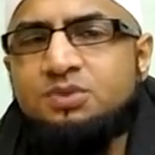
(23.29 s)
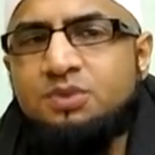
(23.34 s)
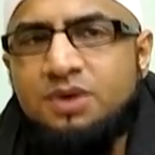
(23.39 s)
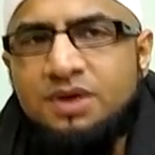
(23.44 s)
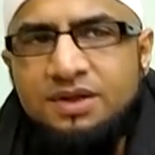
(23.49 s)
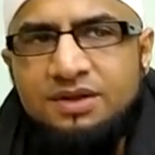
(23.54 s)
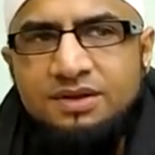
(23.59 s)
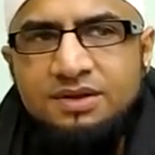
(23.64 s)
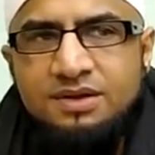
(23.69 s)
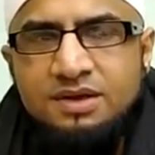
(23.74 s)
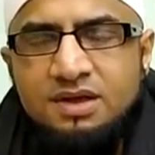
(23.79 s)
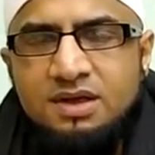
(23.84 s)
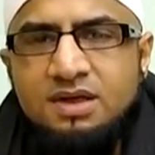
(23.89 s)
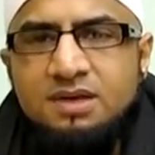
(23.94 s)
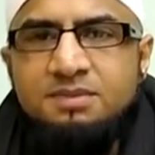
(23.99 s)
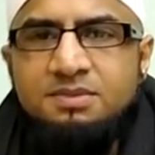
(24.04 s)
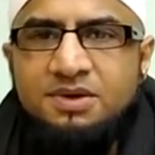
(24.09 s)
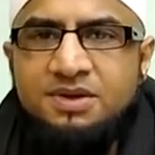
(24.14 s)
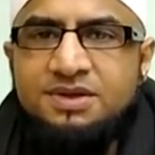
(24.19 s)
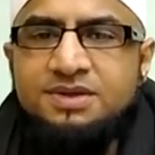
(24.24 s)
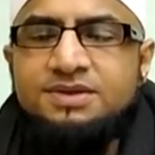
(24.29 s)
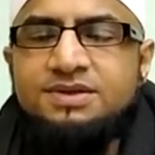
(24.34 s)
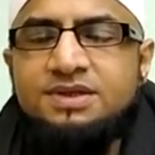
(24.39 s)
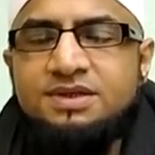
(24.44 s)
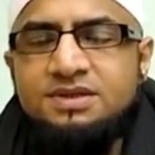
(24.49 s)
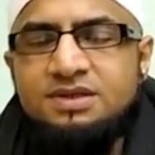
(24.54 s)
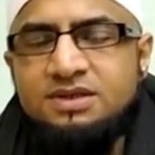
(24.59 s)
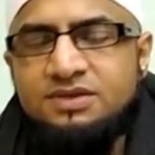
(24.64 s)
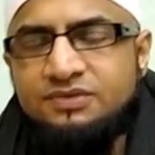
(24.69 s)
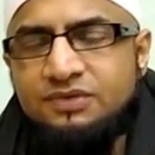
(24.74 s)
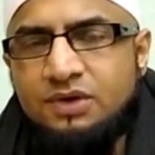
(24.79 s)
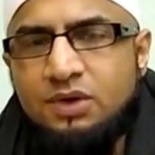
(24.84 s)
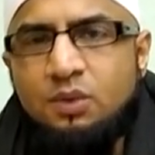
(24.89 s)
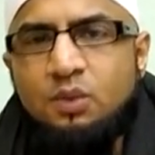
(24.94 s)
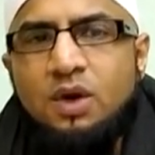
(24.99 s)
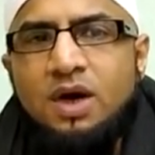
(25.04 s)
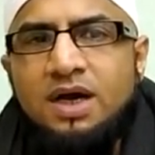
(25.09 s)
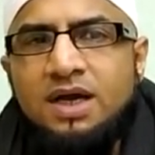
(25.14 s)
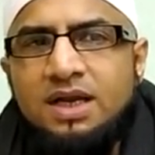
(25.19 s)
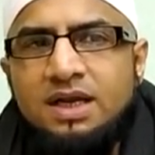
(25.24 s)
with brothers and sisters for a
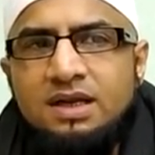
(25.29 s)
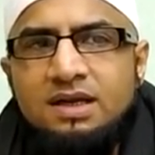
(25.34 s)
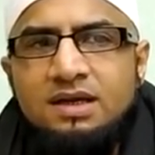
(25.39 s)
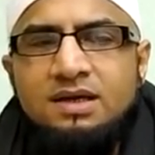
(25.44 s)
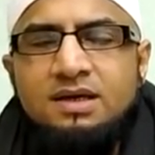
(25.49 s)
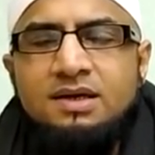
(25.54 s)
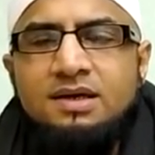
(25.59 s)
while